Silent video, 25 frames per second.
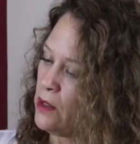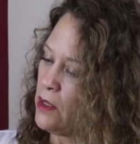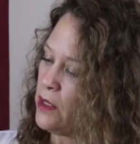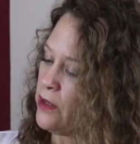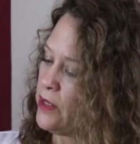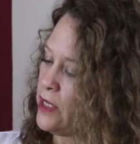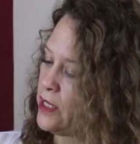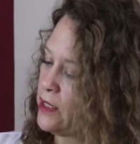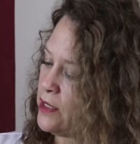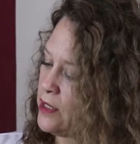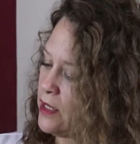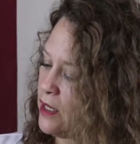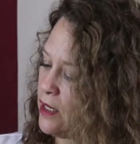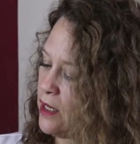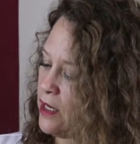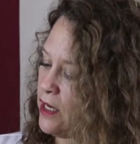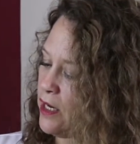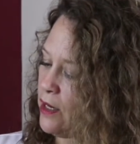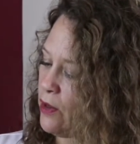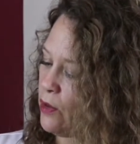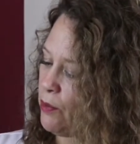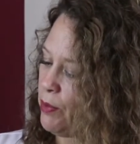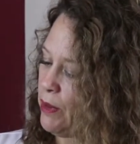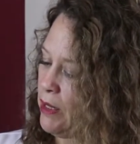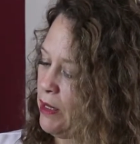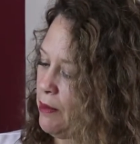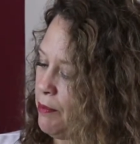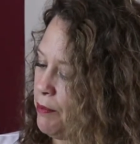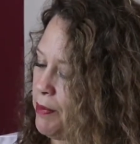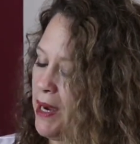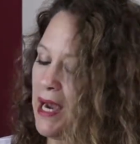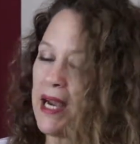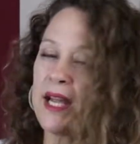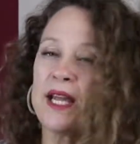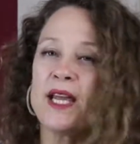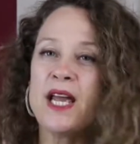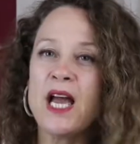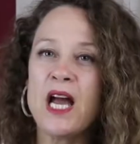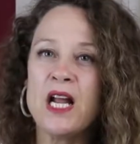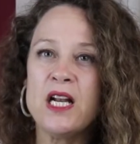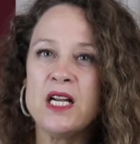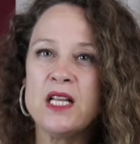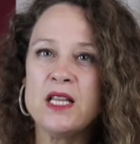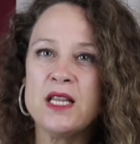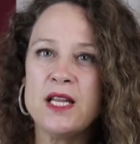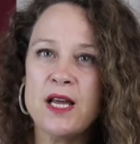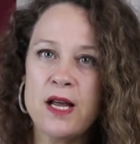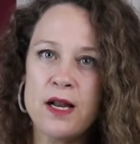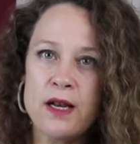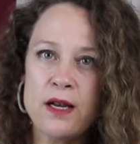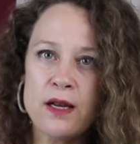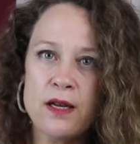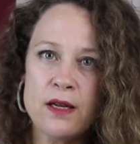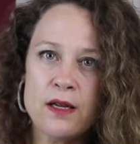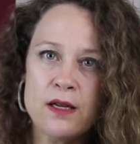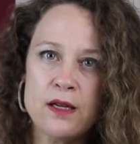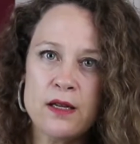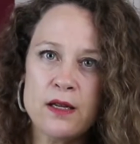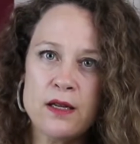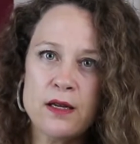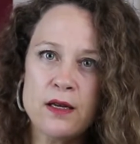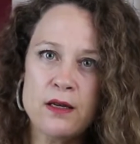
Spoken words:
then suddenly it'll be back again, and then